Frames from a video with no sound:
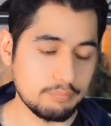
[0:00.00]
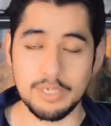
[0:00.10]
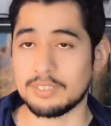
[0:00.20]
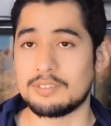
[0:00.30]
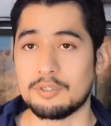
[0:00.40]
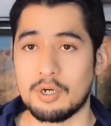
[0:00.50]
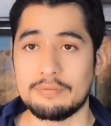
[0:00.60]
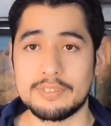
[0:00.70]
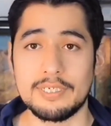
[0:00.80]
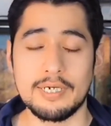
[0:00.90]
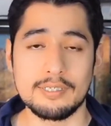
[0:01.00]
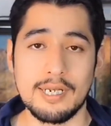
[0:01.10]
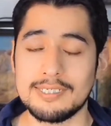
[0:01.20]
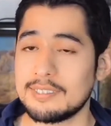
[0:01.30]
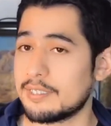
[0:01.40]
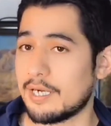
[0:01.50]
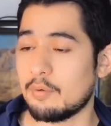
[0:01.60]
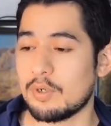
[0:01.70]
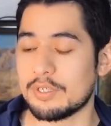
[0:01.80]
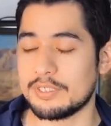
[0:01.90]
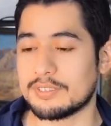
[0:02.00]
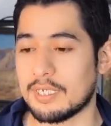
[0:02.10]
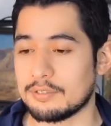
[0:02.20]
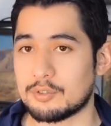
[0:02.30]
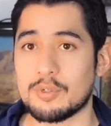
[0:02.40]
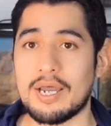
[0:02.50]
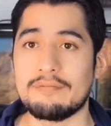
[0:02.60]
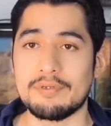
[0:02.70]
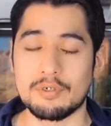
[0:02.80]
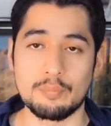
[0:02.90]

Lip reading: Because obviously the last thing that I want is to have